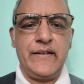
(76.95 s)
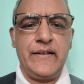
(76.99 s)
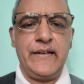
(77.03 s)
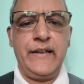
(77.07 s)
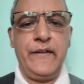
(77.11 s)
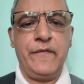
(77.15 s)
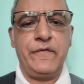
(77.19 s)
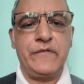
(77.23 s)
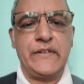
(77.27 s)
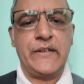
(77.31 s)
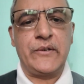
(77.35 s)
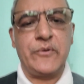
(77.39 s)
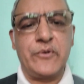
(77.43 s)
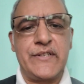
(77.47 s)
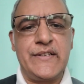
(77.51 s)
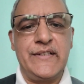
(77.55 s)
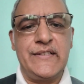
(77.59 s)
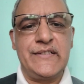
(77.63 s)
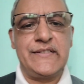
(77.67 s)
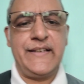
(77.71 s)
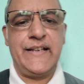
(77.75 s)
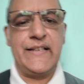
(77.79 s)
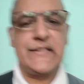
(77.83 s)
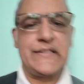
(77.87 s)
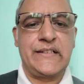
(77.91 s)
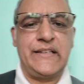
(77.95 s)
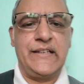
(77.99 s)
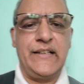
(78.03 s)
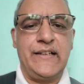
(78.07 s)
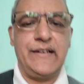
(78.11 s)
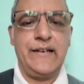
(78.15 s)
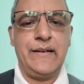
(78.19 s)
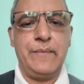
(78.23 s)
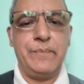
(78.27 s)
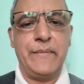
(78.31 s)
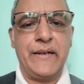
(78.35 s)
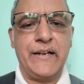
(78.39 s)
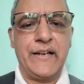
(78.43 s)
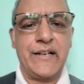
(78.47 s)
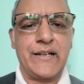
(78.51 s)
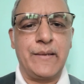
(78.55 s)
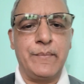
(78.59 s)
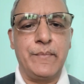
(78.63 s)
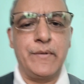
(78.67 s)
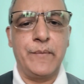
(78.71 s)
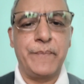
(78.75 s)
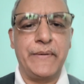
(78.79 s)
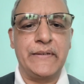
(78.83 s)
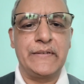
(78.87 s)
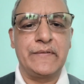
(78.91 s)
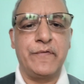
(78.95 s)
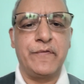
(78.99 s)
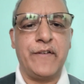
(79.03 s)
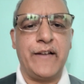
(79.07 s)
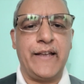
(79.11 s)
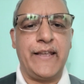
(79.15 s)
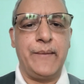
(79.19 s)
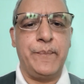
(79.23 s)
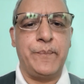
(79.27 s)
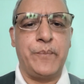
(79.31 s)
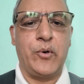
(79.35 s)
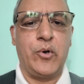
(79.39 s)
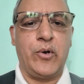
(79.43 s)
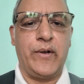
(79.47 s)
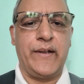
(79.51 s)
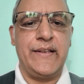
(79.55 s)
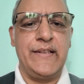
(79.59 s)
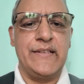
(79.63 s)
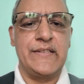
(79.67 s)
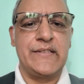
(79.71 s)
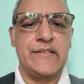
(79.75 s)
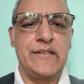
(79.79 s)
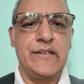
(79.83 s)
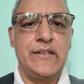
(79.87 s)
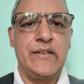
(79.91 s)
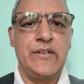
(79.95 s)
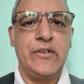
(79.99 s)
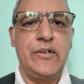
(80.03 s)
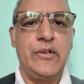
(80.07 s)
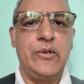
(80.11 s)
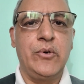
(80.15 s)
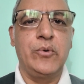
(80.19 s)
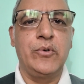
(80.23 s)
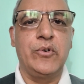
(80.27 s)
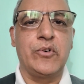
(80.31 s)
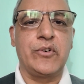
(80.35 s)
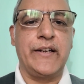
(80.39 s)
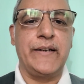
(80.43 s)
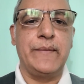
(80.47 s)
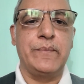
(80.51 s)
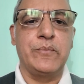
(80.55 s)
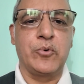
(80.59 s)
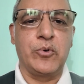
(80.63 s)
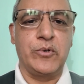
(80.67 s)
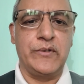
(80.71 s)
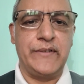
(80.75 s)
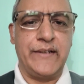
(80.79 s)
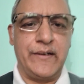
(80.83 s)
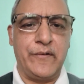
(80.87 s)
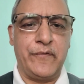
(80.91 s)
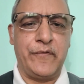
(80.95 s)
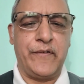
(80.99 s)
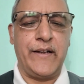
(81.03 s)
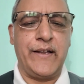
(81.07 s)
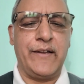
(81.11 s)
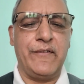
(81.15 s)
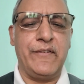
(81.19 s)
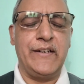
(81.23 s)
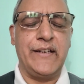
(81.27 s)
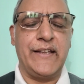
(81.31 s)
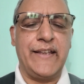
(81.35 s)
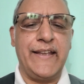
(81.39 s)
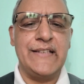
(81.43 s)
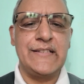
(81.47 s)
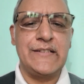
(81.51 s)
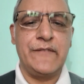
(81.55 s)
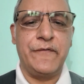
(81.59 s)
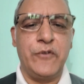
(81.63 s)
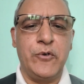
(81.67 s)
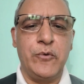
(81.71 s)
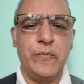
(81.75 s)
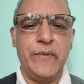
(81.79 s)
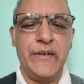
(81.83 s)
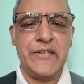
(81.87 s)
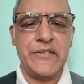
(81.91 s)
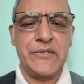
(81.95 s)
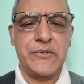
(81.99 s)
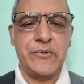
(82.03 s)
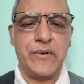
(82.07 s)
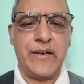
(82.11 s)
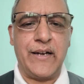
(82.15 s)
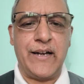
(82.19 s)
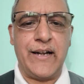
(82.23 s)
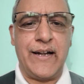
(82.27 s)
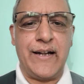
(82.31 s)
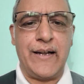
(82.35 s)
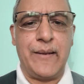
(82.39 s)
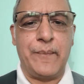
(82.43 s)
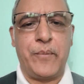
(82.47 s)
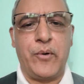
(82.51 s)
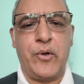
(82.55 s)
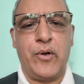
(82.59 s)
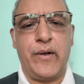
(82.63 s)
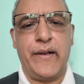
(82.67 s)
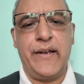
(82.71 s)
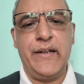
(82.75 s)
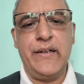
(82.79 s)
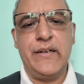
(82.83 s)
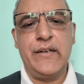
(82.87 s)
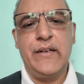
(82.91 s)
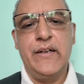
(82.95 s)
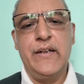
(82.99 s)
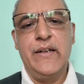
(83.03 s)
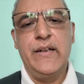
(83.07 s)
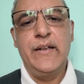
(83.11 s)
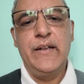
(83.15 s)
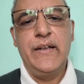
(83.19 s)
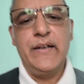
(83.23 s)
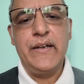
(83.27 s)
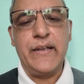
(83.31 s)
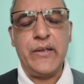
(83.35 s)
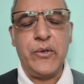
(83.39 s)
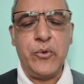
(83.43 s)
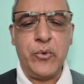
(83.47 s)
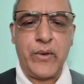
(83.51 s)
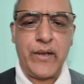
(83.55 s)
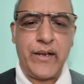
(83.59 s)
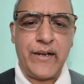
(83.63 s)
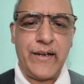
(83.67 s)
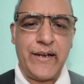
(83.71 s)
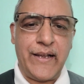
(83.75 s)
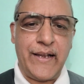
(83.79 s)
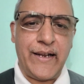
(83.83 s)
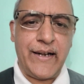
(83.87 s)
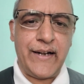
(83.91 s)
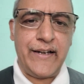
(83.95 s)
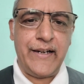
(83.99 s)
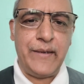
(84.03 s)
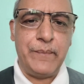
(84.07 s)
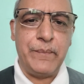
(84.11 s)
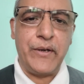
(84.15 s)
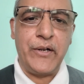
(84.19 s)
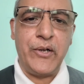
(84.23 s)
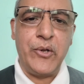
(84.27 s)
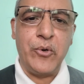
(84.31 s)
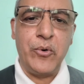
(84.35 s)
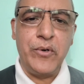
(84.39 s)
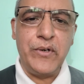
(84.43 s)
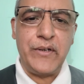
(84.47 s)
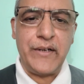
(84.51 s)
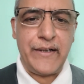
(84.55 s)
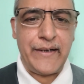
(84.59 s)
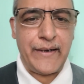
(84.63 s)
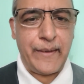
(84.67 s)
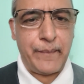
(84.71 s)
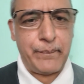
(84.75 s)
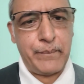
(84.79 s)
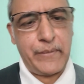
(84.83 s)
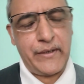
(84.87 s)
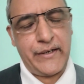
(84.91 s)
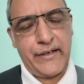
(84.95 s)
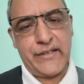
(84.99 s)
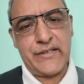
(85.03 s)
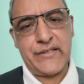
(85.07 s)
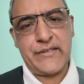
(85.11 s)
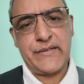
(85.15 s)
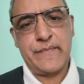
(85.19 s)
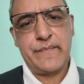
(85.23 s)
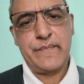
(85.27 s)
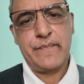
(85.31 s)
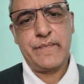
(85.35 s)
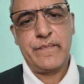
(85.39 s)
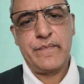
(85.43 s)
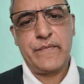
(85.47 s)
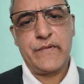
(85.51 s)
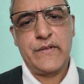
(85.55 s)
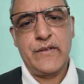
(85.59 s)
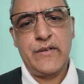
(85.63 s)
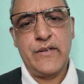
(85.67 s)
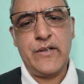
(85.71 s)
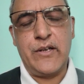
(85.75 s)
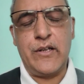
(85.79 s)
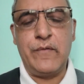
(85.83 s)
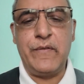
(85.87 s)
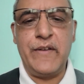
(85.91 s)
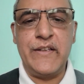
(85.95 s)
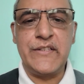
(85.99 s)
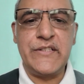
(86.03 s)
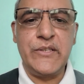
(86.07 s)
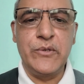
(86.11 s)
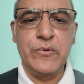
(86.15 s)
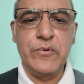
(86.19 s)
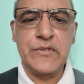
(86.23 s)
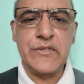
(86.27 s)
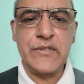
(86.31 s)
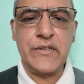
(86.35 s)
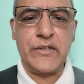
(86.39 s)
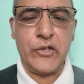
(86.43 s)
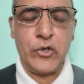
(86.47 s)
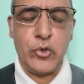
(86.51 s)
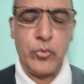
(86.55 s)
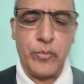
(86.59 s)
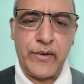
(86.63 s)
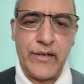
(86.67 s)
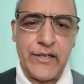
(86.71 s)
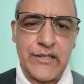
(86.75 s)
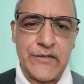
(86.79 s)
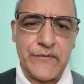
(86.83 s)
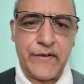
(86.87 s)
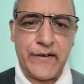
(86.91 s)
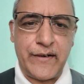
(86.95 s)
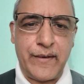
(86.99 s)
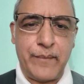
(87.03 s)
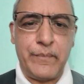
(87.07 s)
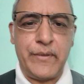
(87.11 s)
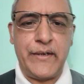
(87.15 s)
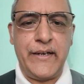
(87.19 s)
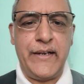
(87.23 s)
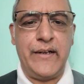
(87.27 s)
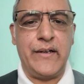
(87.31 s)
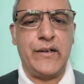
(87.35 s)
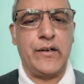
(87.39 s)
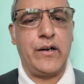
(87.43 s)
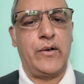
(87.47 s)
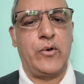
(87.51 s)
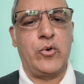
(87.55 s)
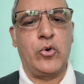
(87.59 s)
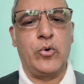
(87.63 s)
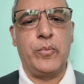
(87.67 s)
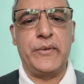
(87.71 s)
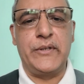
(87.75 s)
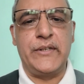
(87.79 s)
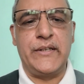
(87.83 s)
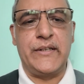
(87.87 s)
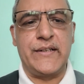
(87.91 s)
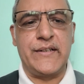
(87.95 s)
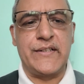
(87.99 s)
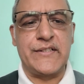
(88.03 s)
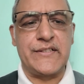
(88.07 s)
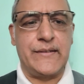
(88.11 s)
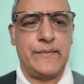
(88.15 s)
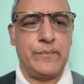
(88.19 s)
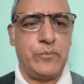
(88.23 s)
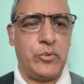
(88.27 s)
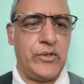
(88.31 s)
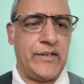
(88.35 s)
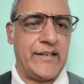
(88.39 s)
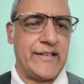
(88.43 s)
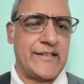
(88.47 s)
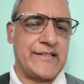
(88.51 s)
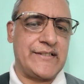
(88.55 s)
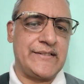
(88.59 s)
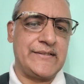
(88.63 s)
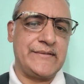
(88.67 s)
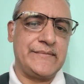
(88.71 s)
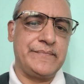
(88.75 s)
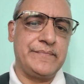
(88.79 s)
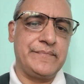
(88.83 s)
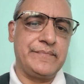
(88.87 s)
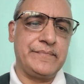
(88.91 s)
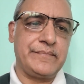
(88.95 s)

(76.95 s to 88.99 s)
If the question says clearly come up with 5 points, don't write more than 5. In case if you wish to add a point, you can add it but don't number it. Always use numerals for numbering, not Roman letters and bullets.